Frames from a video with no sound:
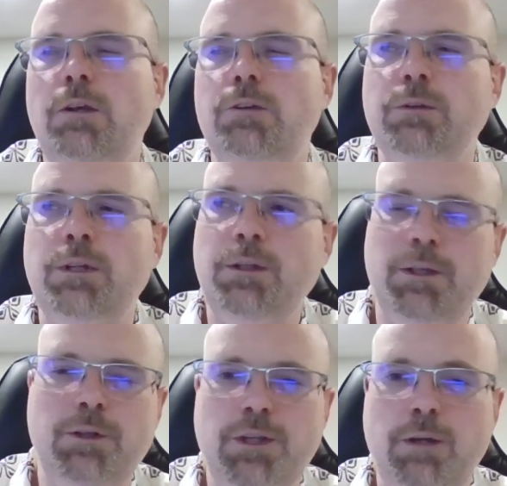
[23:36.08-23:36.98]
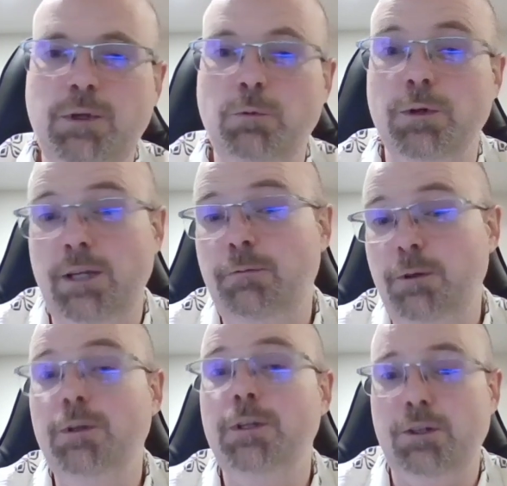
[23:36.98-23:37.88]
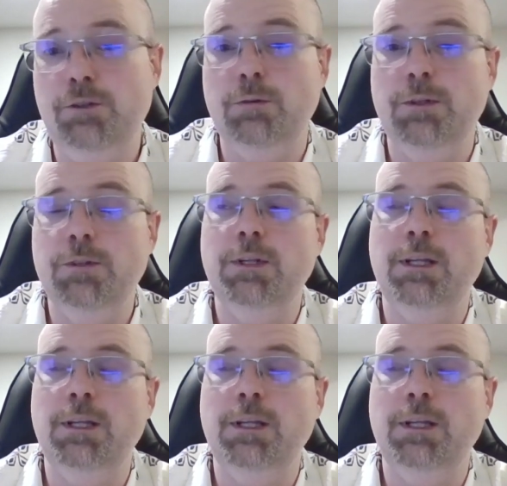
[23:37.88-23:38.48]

So they'll they'll tell me where they feel the issue is,